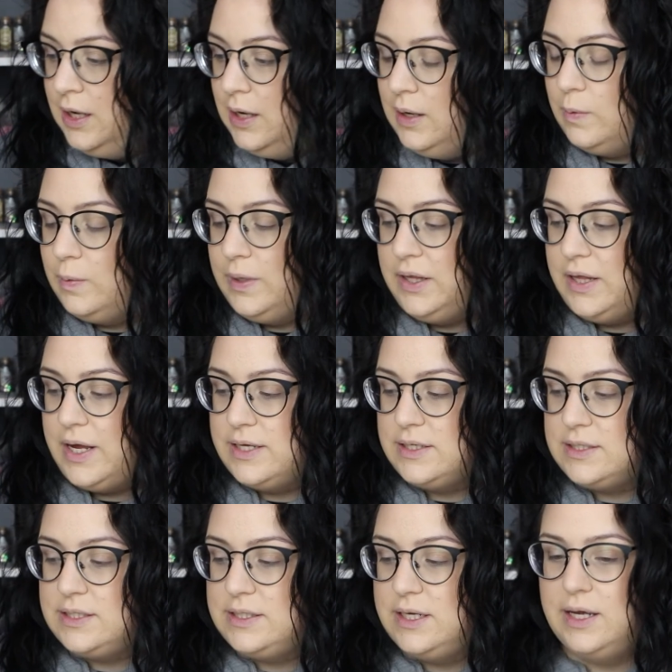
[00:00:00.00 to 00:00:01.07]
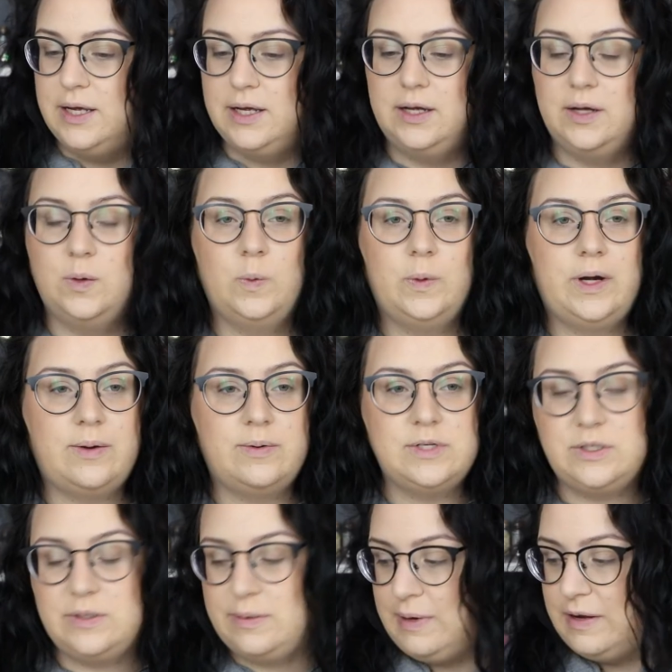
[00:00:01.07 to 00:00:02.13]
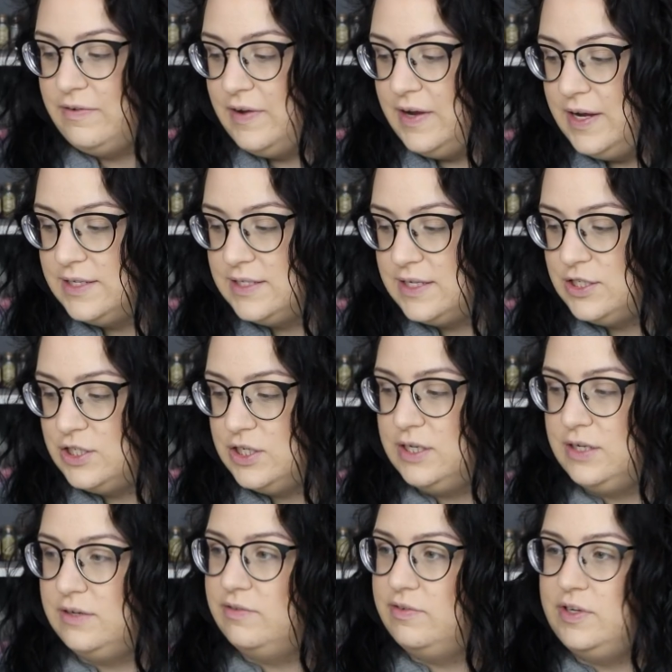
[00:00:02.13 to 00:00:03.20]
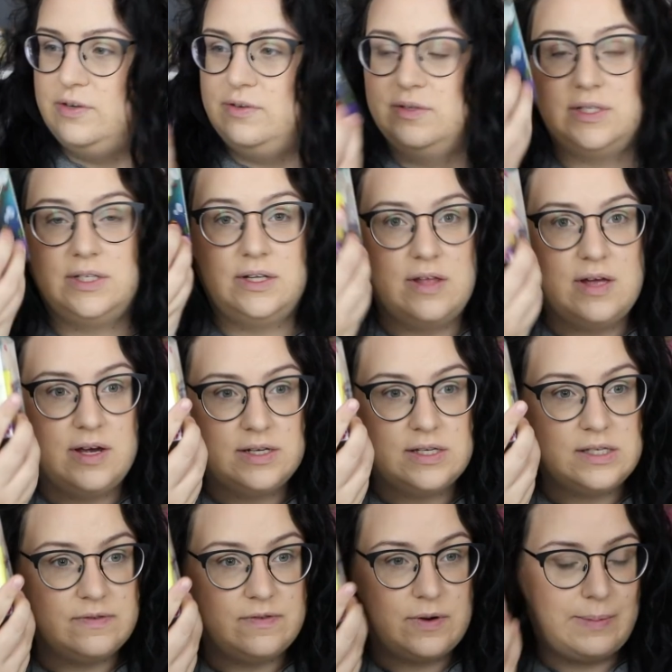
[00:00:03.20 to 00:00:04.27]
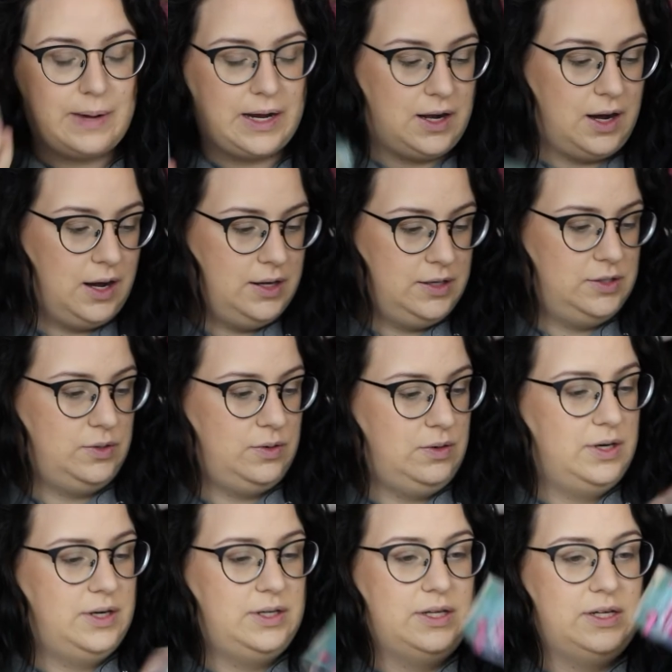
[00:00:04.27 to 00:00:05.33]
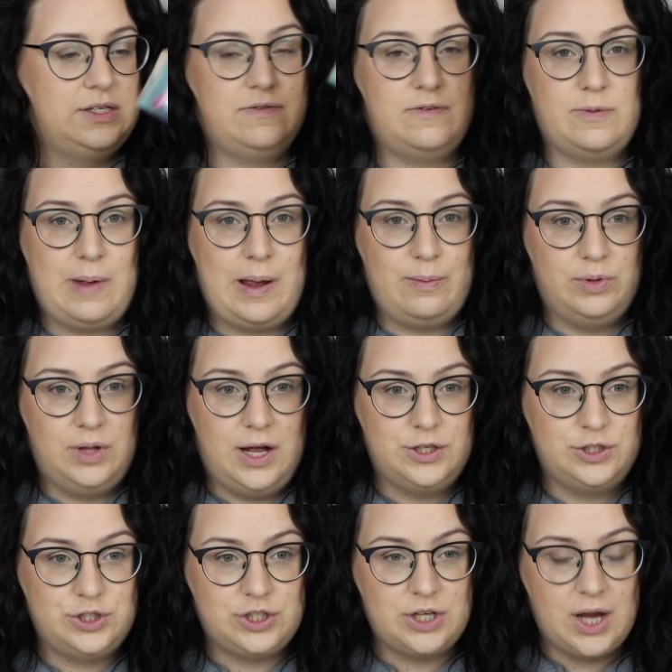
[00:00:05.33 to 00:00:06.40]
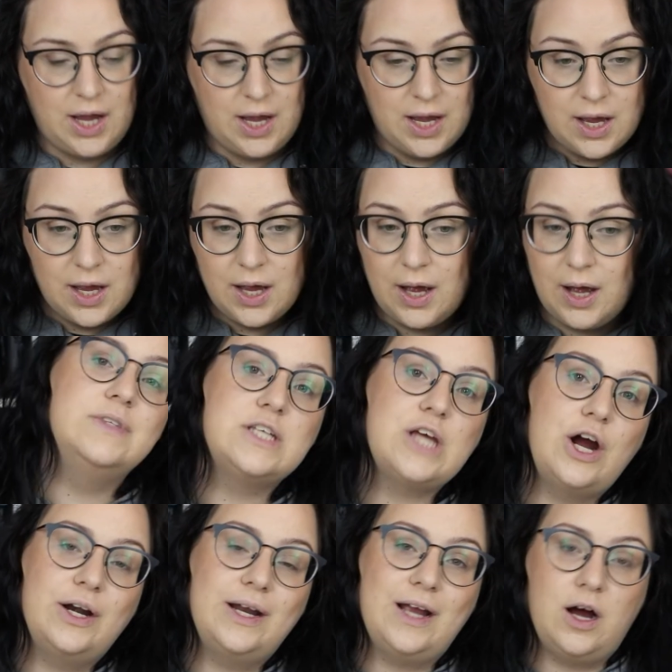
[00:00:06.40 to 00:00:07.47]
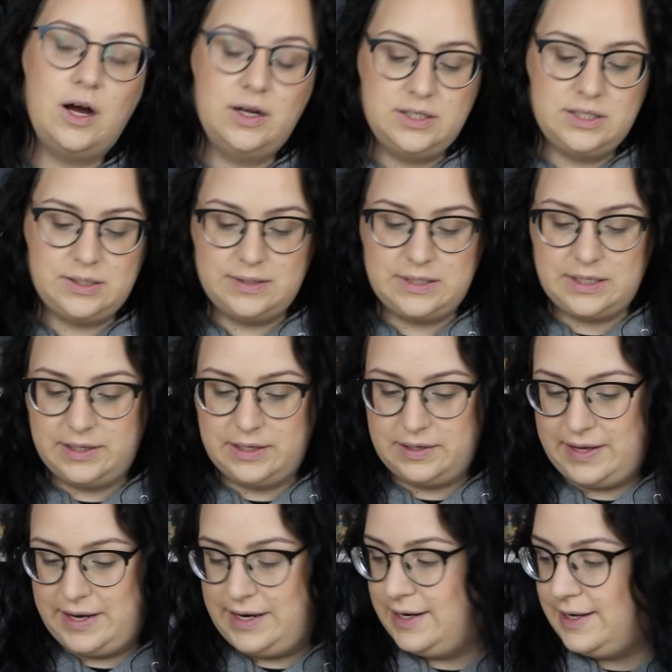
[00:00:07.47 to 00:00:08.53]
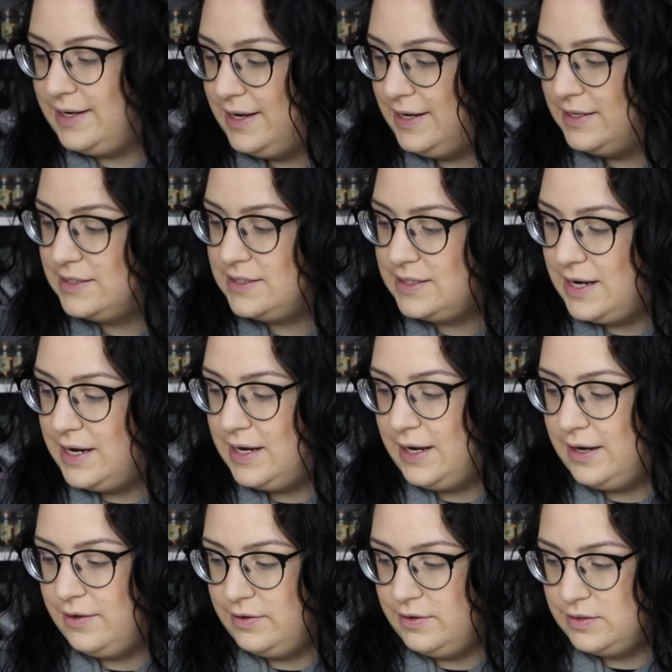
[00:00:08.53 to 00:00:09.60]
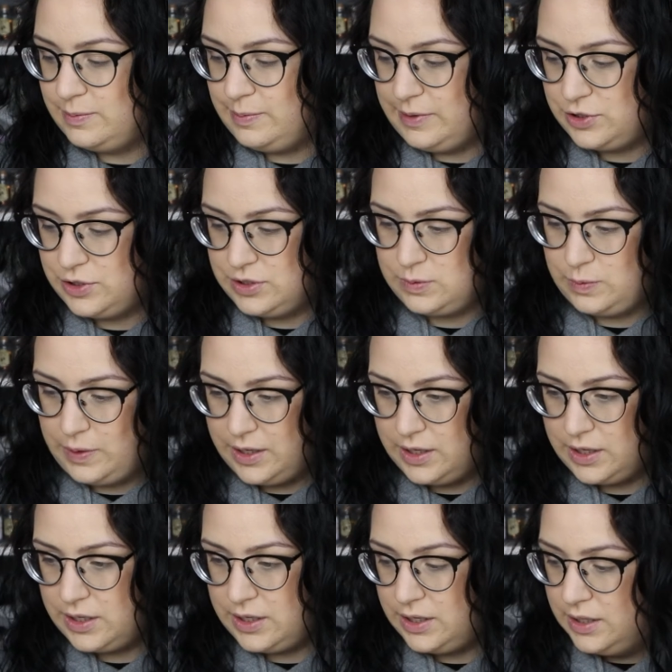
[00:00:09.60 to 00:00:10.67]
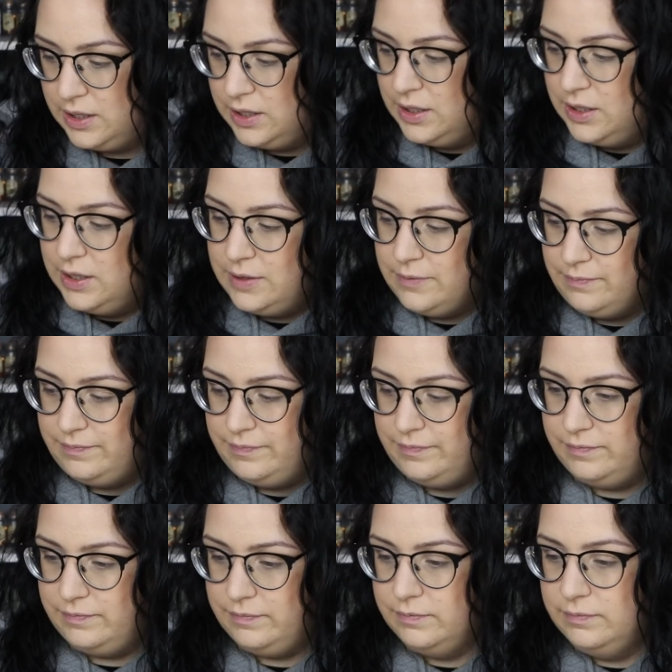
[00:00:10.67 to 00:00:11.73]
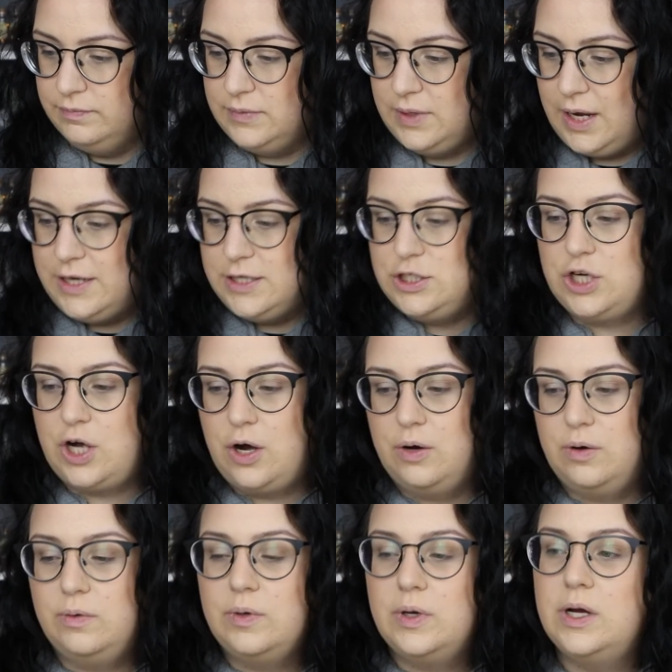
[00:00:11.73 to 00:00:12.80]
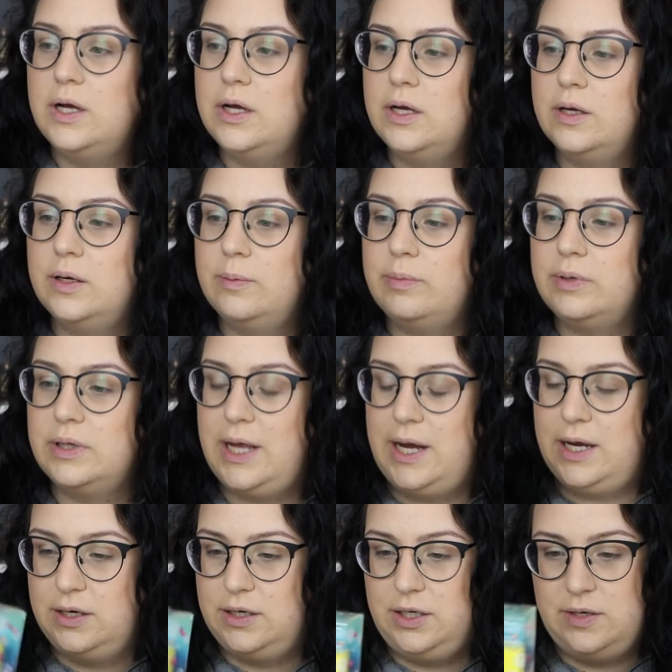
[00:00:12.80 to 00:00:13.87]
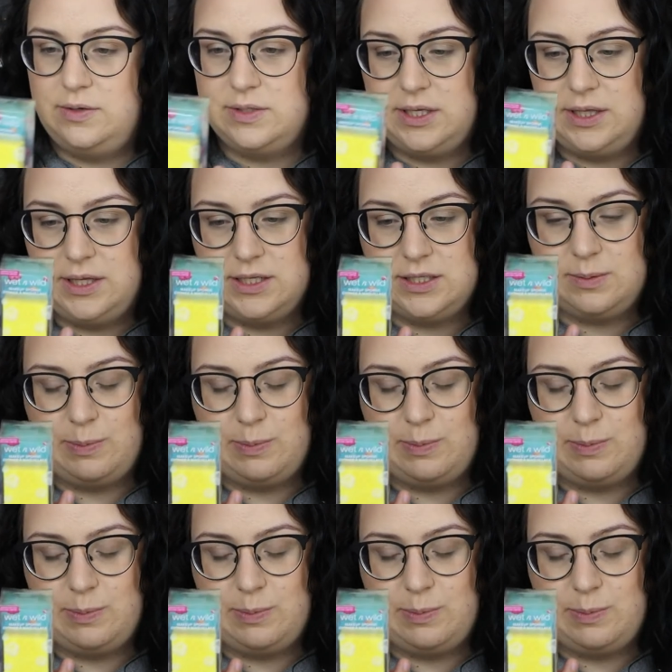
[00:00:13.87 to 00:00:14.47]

I realized when I was doing my face, I should have used this for my contour and this for my blush it's already on, so it's a little late. I can't say how those brushes work. I don't plan on using these